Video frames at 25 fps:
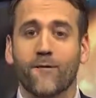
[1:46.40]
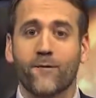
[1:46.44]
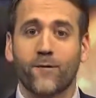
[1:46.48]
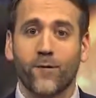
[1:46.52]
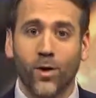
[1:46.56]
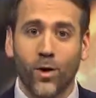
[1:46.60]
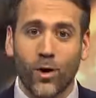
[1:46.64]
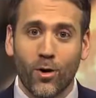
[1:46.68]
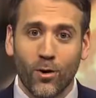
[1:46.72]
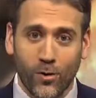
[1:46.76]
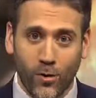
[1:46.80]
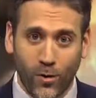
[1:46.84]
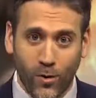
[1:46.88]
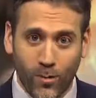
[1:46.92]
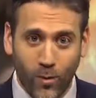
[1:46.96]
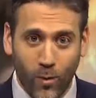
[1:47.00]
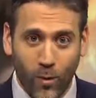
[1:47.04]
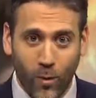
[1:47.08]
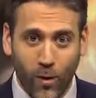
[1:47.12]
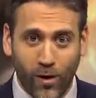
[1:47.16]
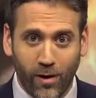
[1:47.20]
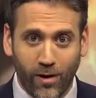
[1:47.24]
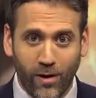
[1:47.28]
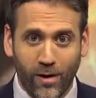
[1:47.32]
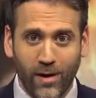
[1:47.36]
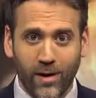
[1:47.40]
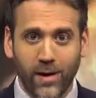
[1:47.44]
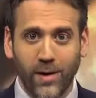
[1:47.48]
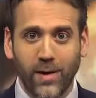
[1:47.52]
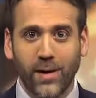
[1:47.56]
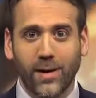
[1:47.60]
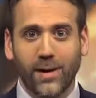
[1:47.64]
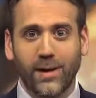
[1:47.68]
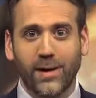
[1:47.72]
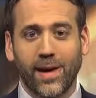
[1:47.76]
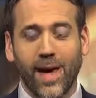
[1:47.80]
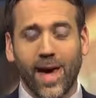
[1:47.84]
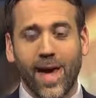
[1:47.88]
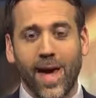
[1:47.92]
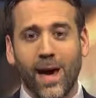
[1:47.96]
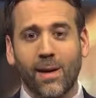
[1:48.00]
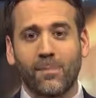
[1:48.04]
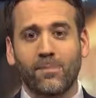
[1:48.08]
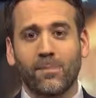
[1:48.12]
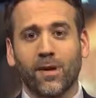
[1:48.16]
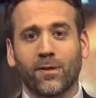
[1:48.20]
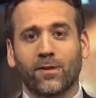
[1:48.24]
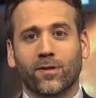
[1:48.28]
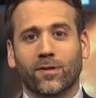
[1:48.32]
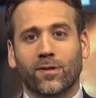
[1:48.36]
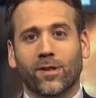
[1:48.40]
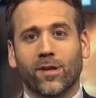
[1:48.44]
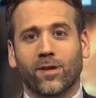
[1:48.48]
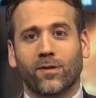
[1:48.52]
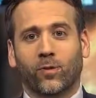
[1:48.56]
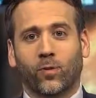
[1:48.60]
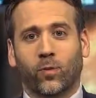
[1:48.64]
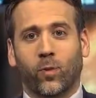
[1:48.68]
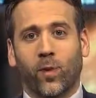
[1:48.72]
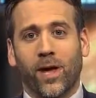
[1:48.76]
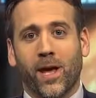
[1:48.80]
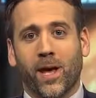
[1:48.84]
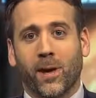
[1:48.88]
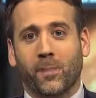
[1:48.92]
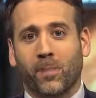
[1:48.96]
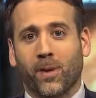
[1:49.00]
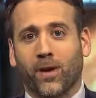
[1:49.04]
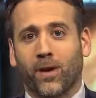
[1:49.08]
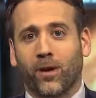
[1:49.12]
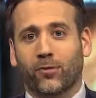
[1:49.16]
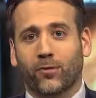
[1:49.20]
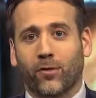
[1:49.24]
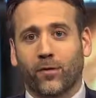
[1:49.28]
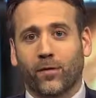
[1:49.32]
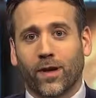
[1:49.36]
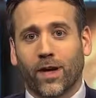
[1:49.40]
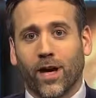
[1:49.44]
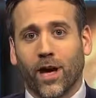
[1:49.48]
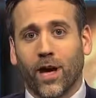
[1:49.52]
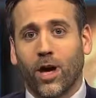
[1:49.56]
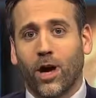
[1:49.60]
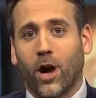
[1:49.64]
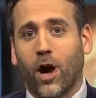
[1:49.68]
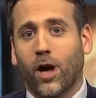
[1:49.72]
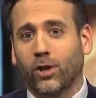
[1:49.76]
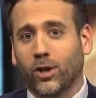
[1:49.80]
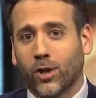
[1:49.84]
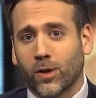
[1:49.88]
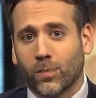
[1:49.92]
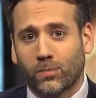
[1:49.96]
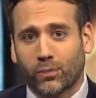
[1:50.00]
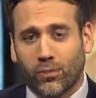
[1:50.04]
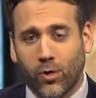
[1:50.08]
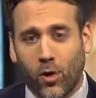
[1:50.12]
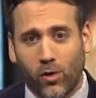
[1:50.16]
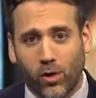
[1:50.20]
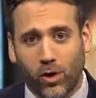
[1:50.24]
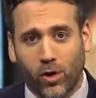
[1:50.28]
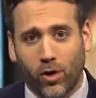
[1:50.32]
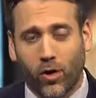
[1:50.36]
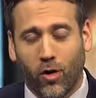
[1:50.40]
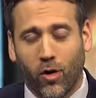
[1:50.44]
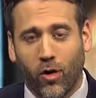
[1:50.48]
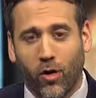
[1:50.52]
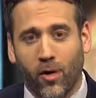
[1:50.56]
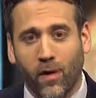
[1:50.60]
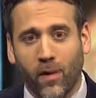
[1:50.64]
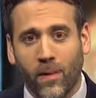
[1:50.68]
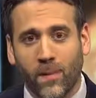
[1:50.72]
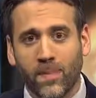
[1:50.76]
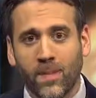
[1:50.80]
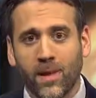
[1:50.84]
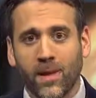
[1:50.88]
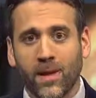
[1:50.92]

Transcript: Furthermore, Cam missed this week because of a concussion protocol.